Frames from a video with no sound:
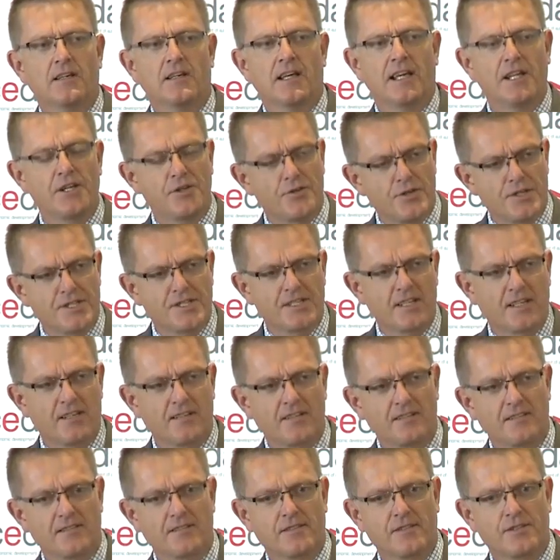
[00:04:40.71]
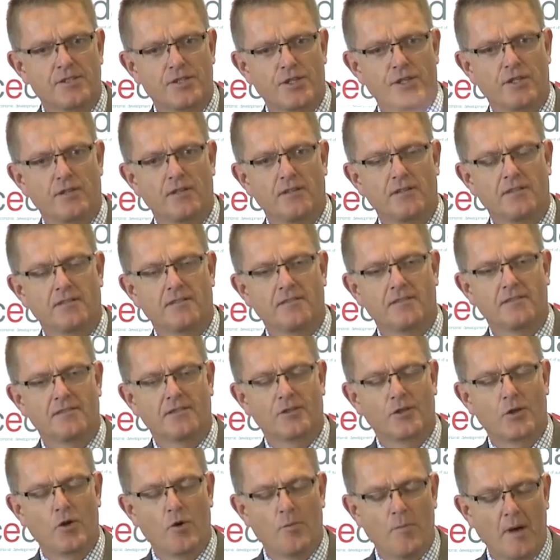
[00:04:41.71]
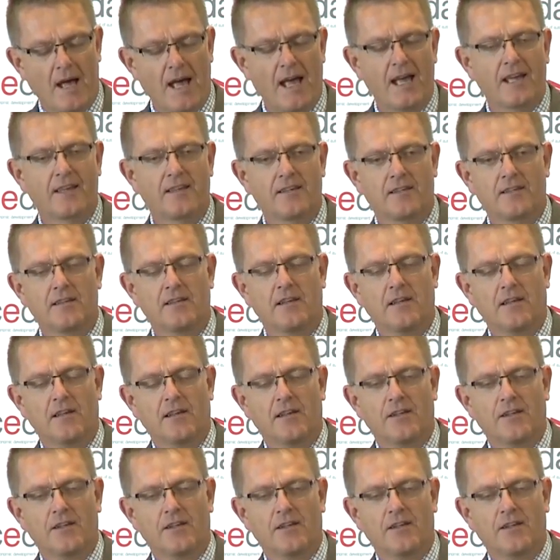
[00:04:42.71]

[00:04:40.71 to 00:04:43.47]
interesting to go back and